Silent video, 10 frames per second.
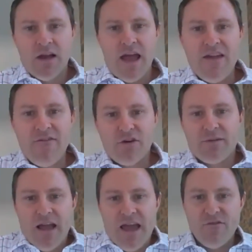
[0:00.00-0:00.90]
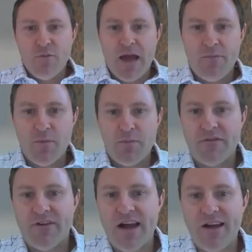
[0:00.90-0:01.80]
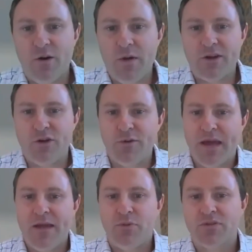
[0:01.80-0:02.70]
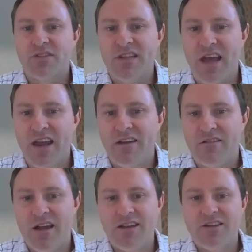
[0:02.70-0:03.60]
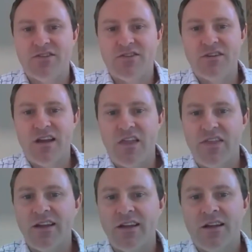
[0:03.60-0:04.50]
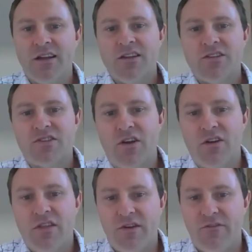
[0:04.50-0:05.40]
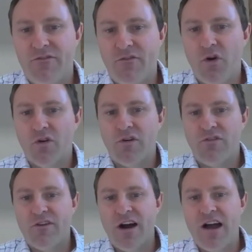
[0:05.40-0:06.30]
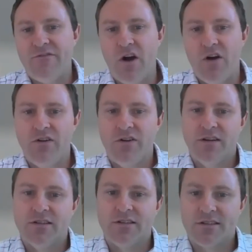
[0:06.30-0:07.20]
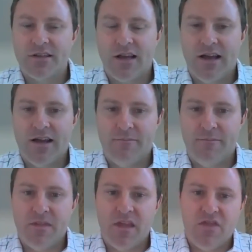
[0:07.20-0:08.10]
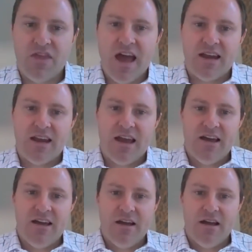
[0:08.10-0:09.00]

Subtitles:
Evil people prevail when good people stand around and do nothing. So the 4 or 5 owners that have,